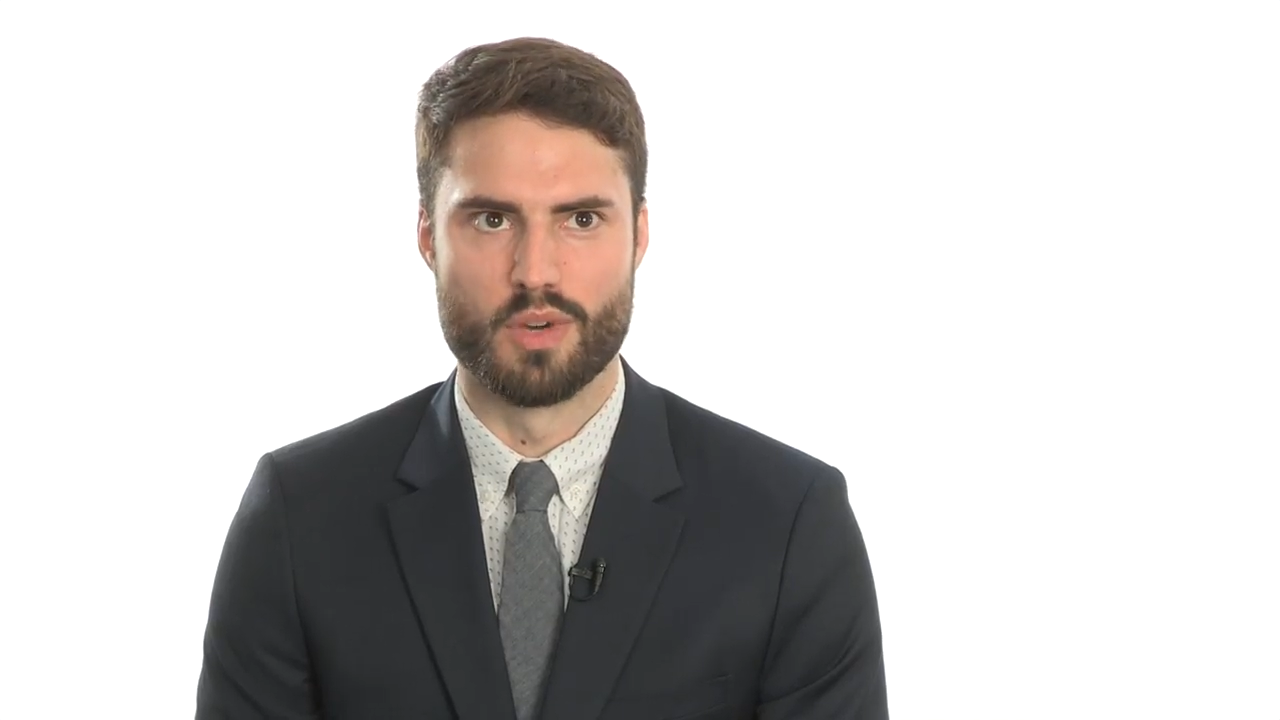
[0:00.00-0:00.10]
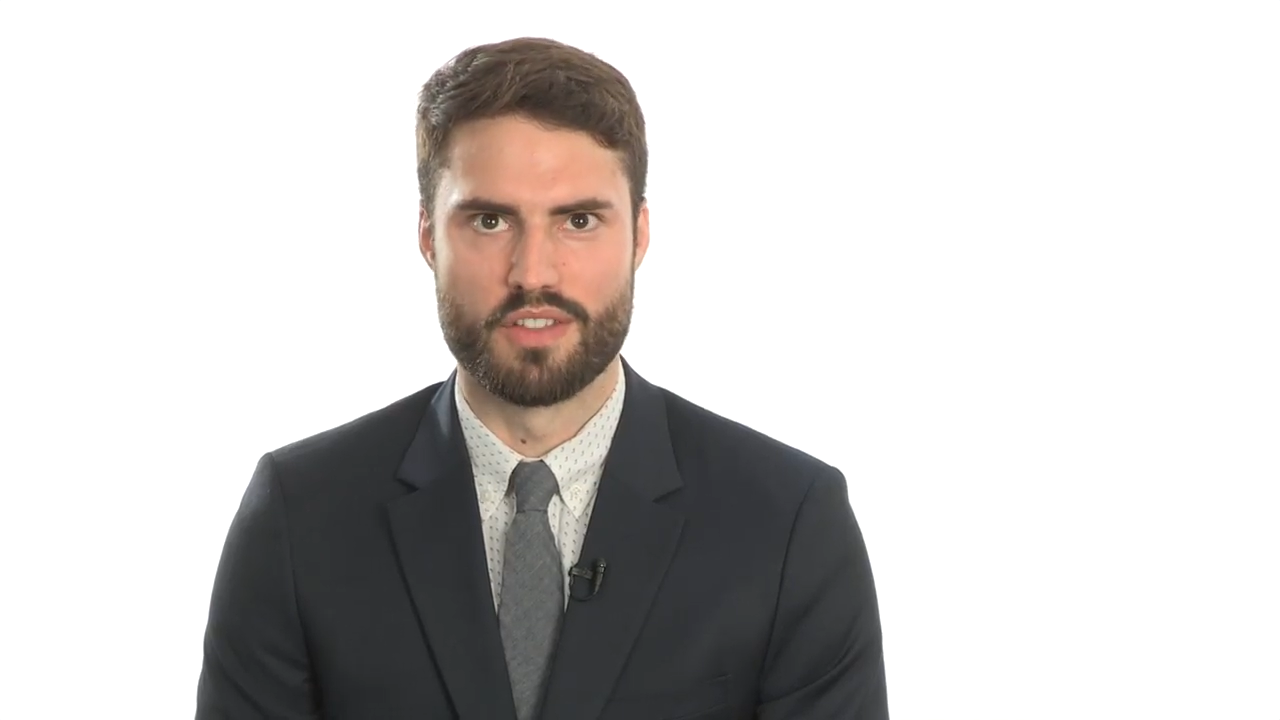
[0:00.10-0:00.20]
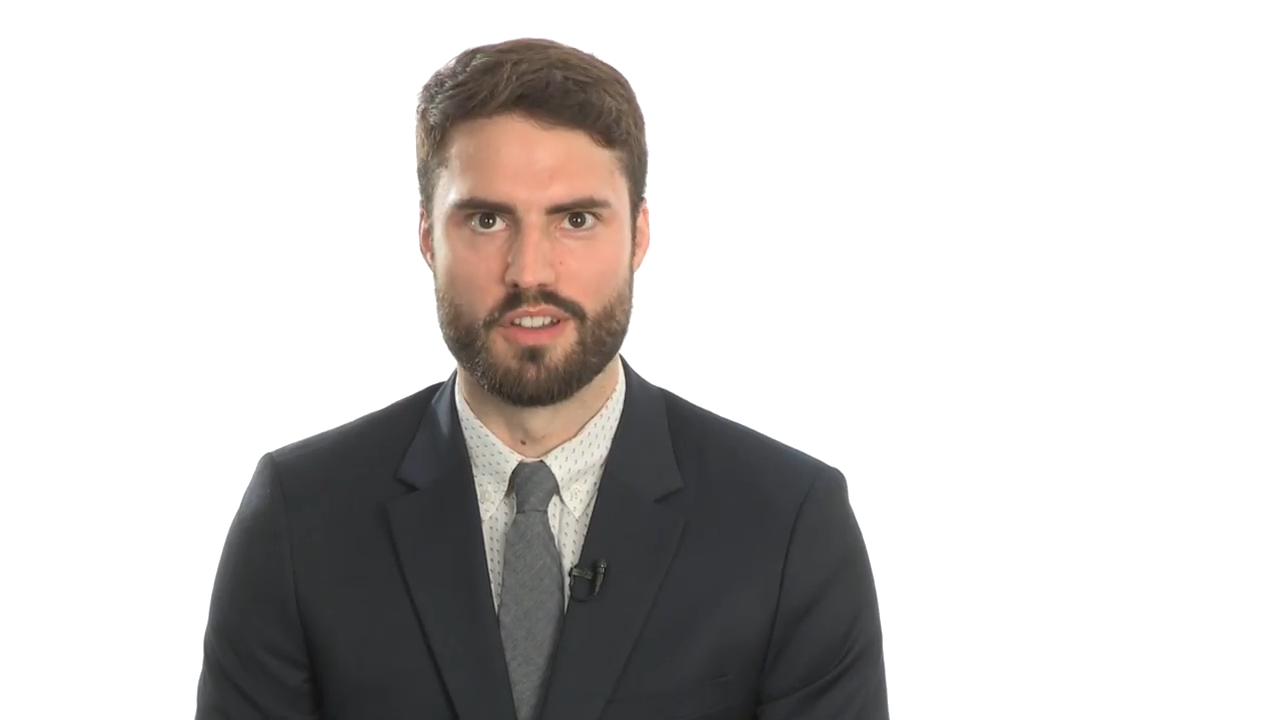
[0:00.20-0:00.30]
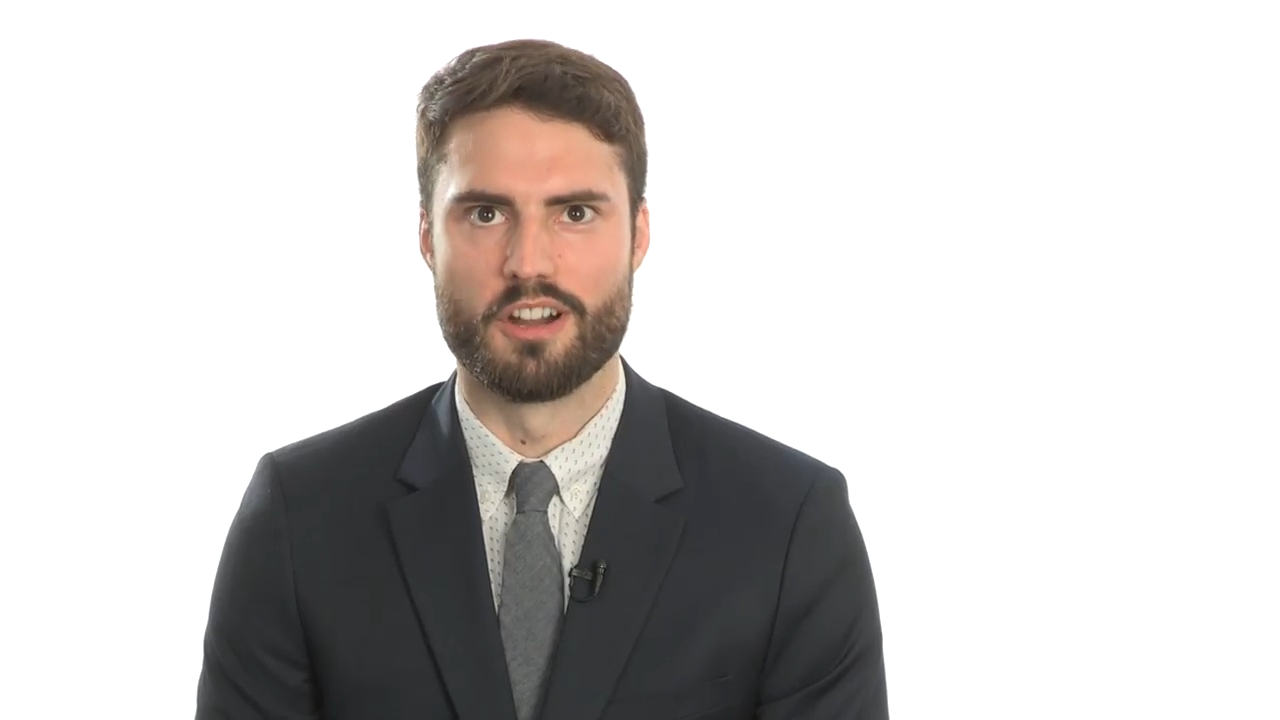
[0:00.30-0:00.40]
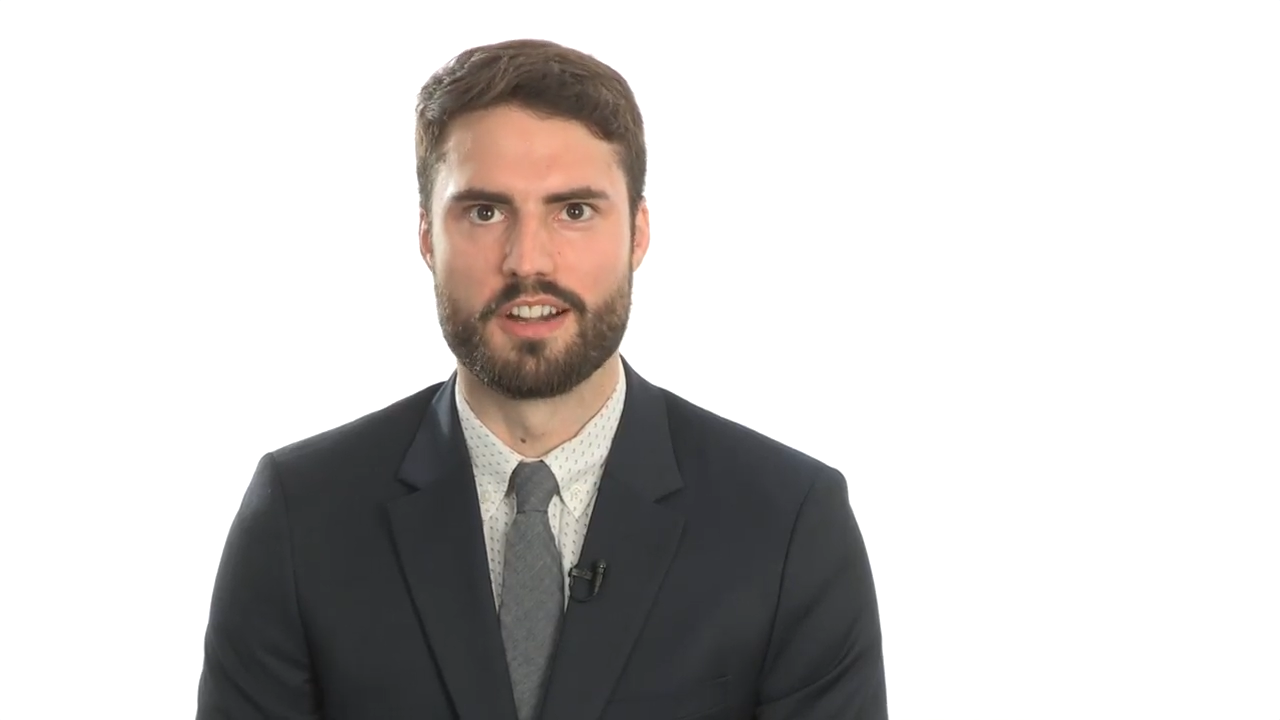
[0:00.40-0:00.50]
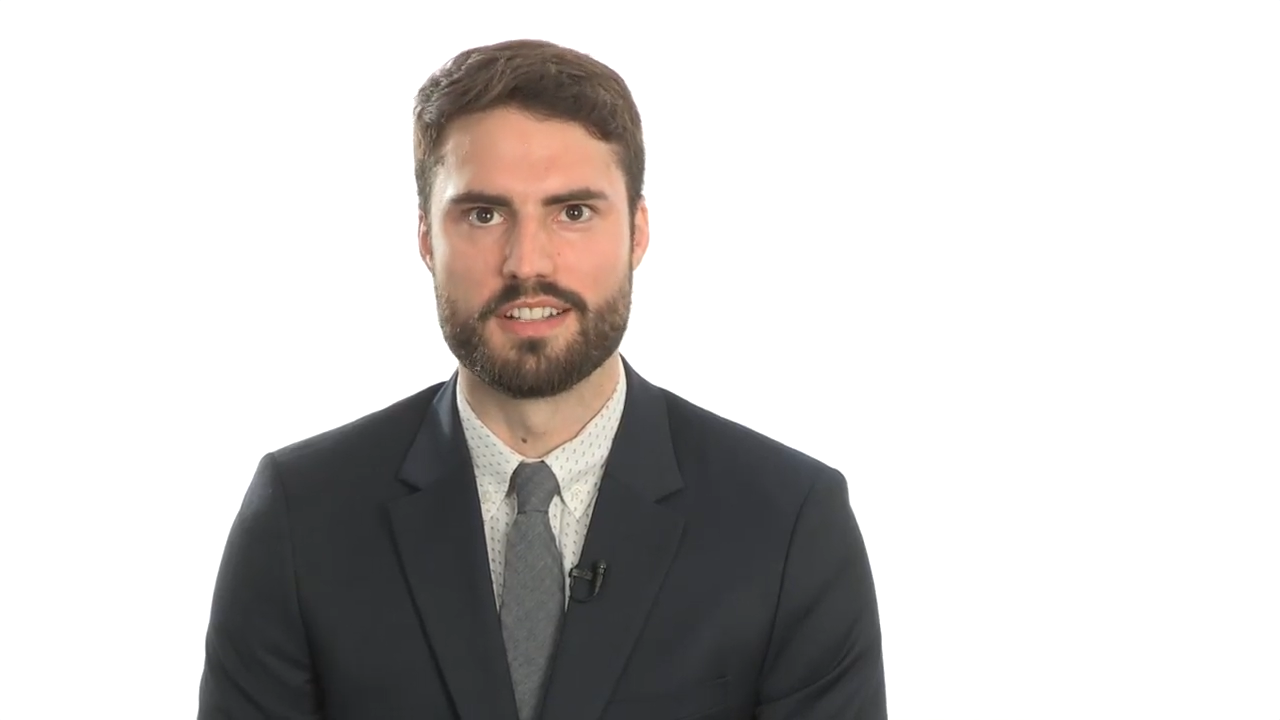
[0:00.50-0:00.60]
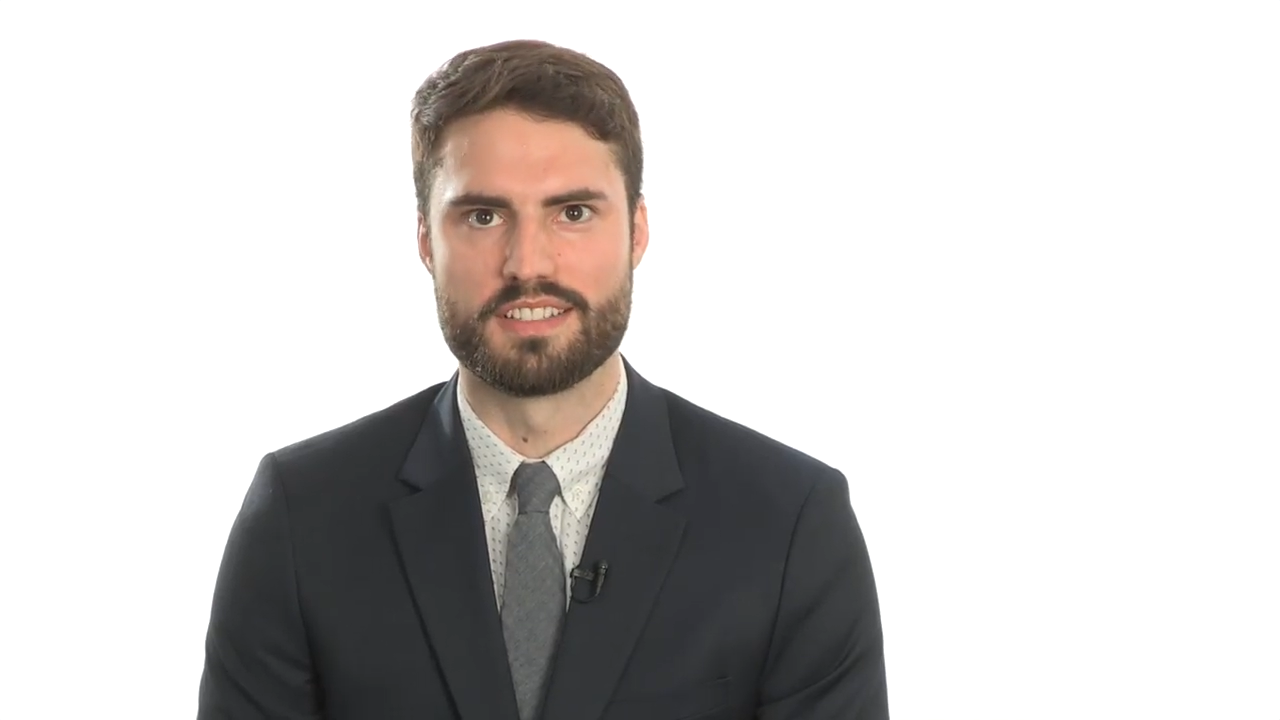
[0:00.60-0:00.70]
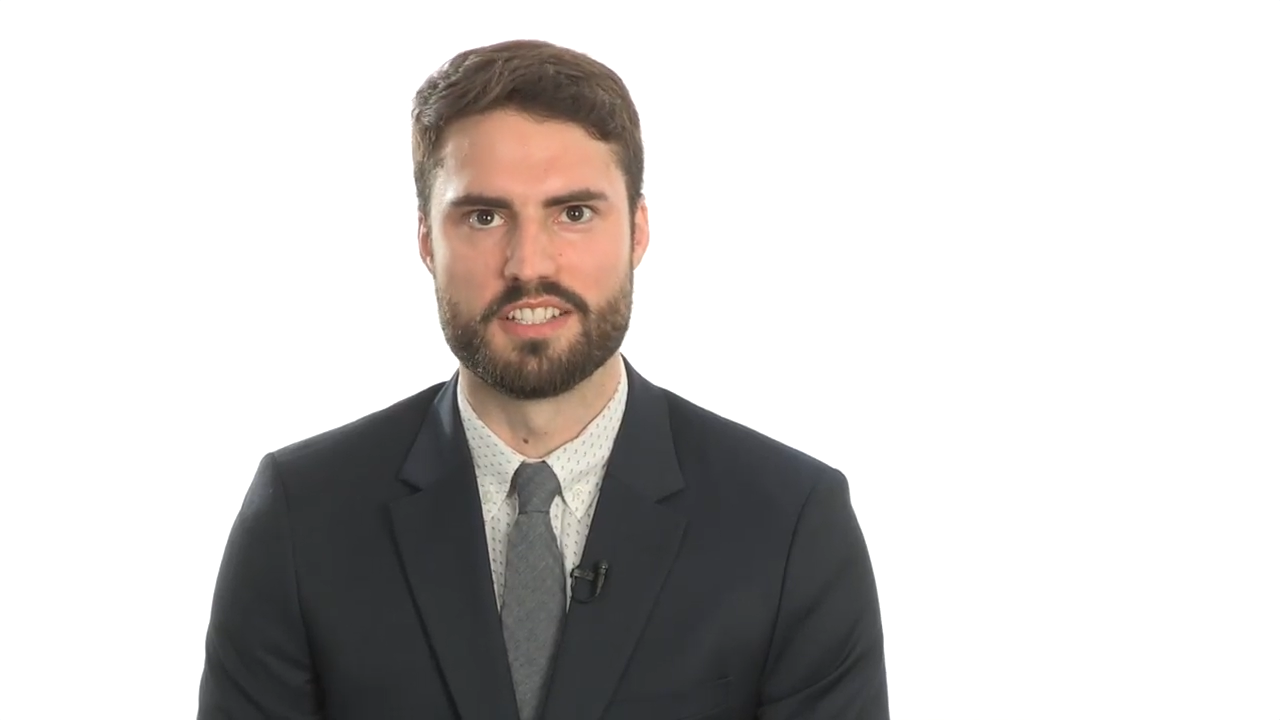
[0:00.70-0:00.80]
one of the hardest